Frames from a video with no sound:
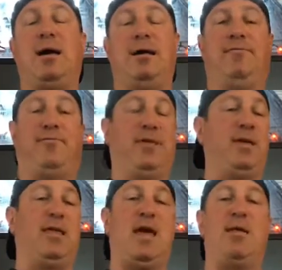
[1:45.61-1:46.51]
filling
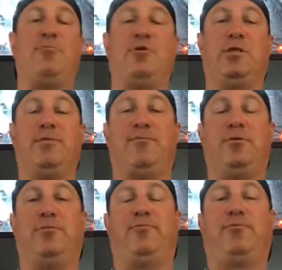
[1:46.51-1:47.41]
in admirably
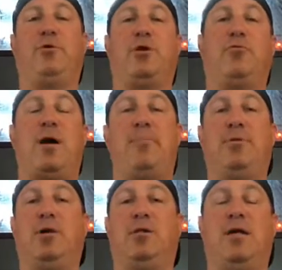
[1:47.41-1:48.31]
for where
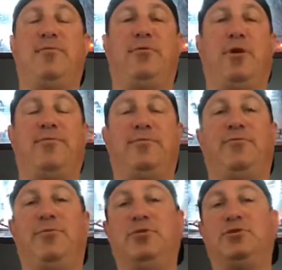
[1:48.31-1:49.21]
Garoppolo left off,
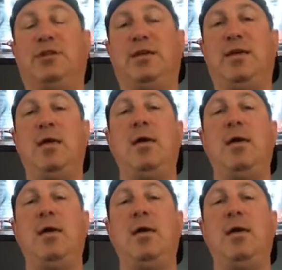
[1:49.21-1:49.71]
unfortunately.